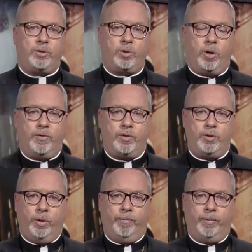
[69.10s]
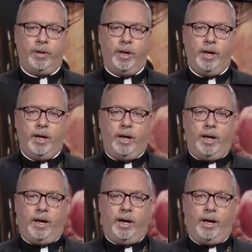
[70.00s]
servers do.
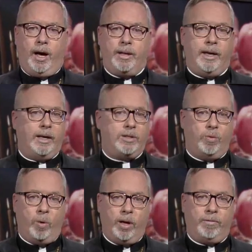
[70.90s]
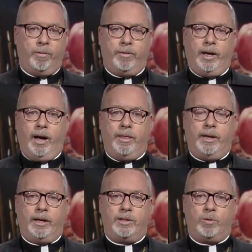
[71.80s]
Uh, I think it's a wonderful thing. I
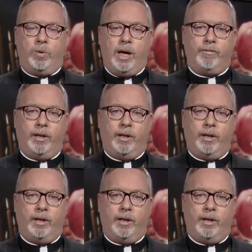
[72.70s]
think it's a way of